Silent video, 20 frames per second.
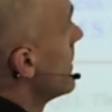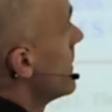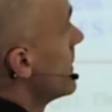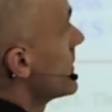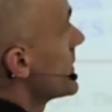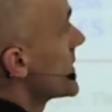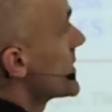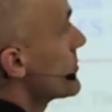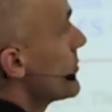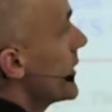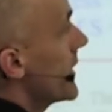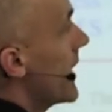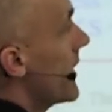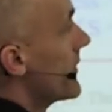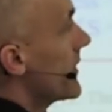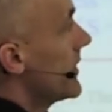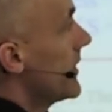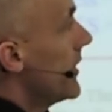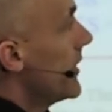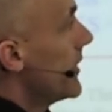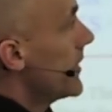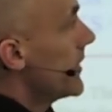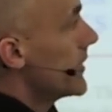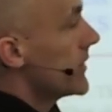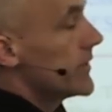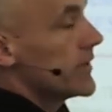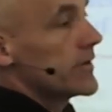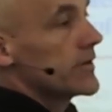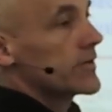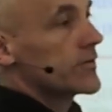to spread out the load,
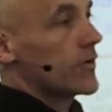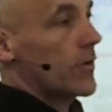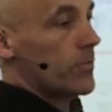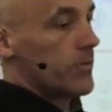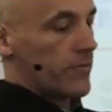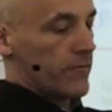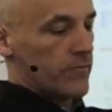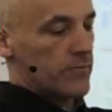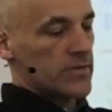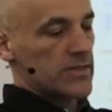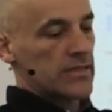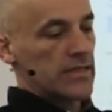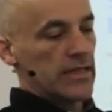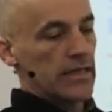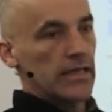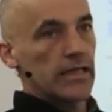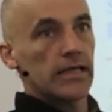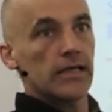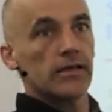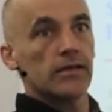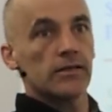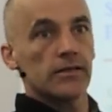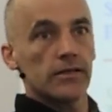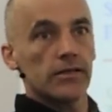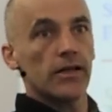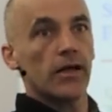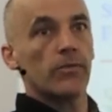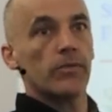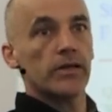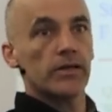stop it from skidding, you
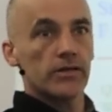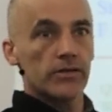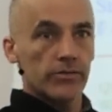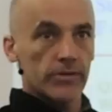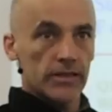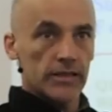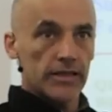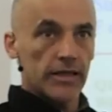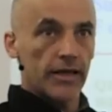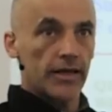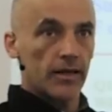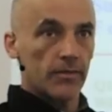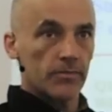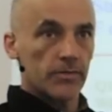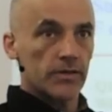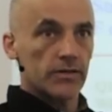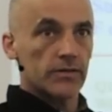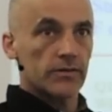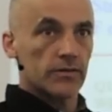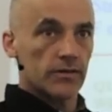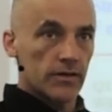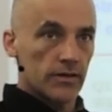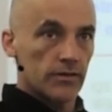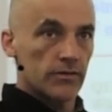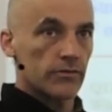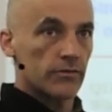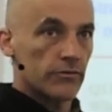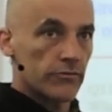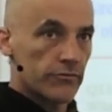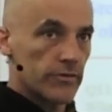know, when you're doing the nut up, it
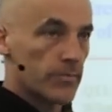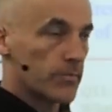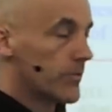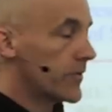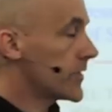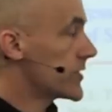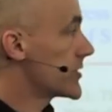can grip on the